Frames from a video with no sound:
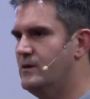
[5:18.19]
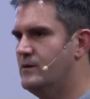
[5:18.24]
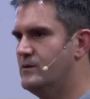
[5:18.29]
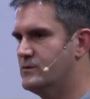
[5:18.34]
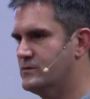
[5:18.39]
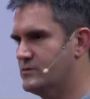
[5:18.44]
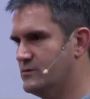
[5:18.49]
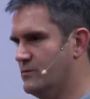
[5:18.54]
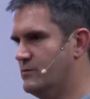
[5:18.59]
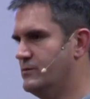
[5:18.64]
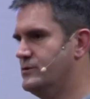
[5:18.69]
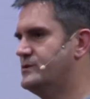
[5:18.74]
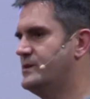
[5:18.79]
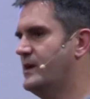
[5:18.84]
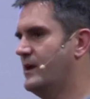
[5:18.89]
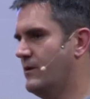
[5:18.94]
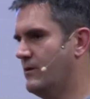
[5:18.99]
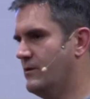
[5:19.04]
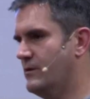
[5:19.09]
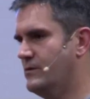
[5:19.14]
storage
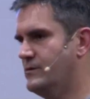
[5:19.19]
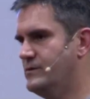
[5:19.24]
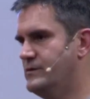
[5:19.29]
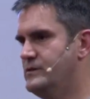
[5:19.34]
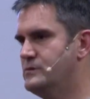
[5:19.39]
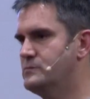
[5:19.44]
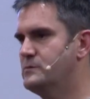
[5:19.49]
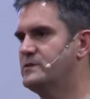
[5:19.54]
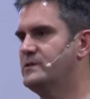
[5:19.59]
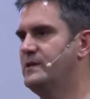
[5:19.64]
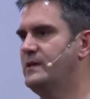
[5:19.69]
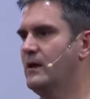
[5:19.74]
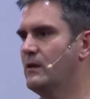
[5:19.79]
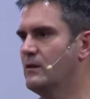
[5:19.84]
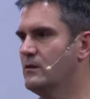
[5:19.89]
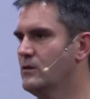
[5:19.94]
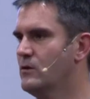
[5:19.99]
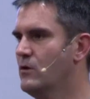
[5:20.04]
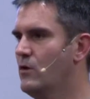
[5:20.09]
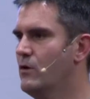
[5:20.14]
technologies. We're seeing a
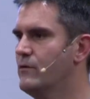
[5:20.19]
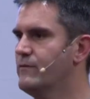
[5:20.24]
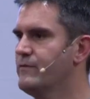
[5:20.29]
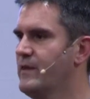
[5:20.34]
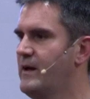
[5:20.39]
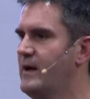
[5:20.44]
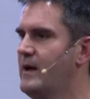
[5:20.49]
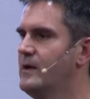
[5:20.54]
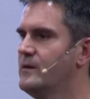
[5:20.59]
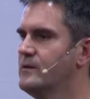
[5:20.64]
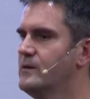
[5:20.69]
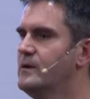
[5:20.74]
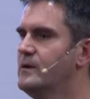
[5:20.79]
lot of that